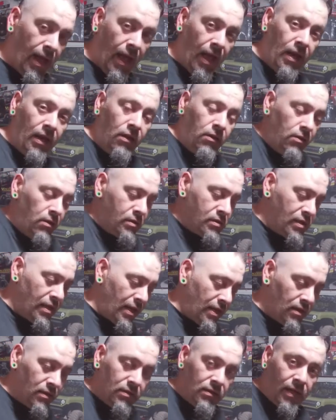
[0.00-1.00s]
And it looks
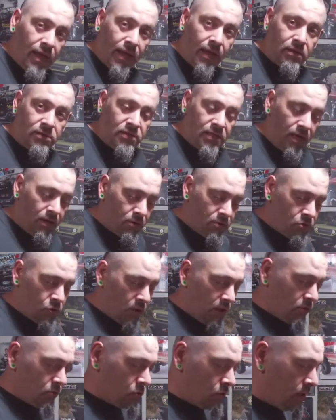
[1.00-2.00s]
like a standard
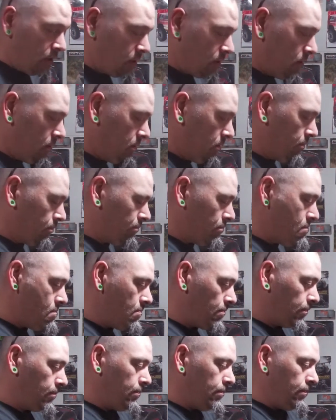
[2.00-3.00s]
trail truck.
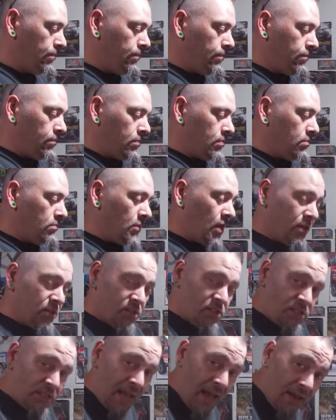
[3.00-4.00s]
Not a
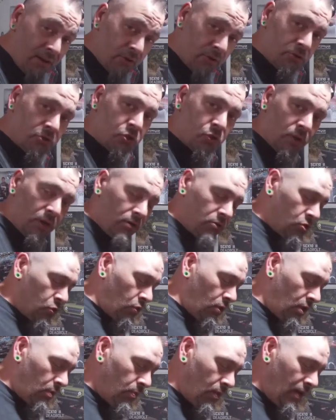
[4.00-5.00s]
standard trail
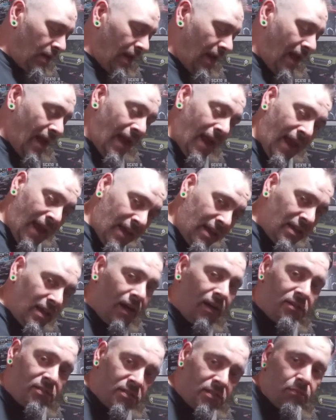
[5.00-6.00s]
truck, but a
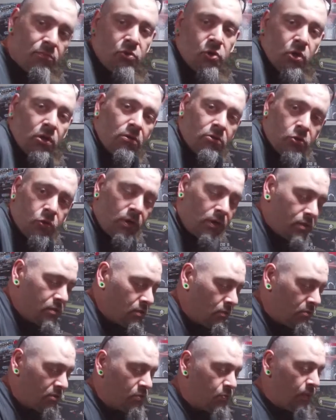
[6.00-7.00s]
custom trail truck,
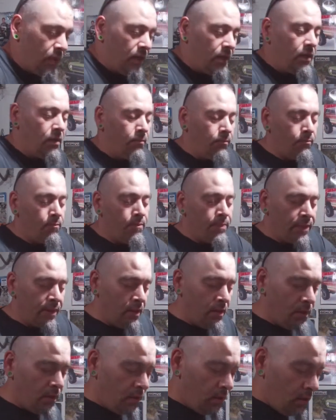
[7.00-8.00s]
so to speak.
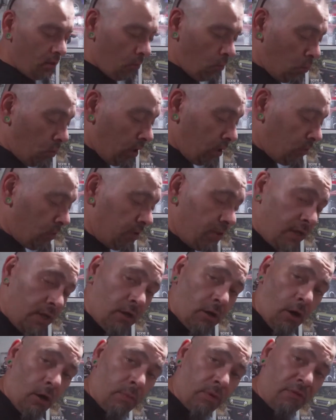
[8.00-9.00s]
One with a
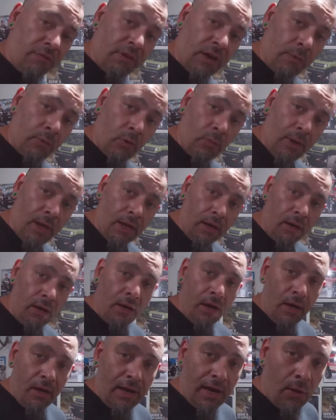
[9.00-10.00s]
carbon fiber bed.
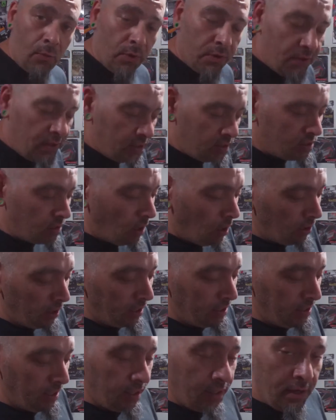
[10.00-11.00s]
Now with this, all I
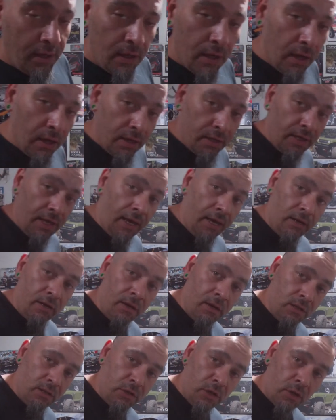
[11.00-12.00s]
did, again,
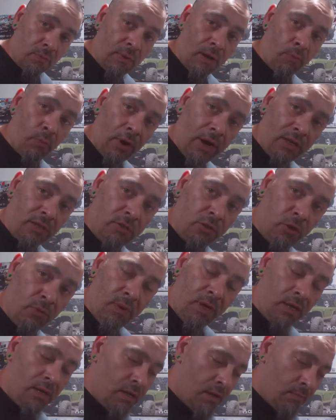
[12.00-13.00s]
took my brake
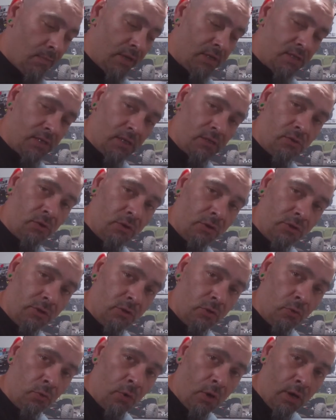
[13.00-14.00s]
tubing, my
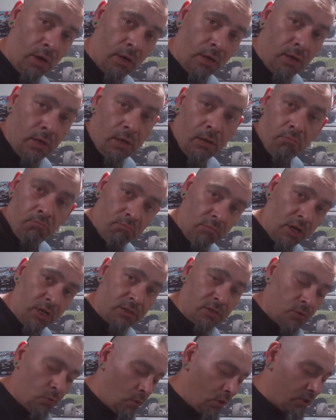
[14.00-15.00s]
632 rod,
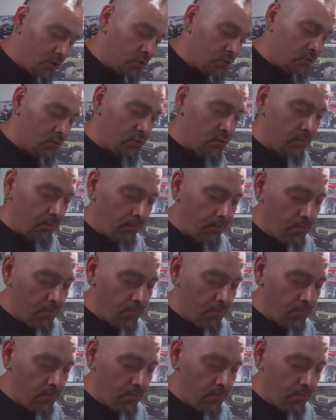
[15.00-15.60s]
nuts and washers.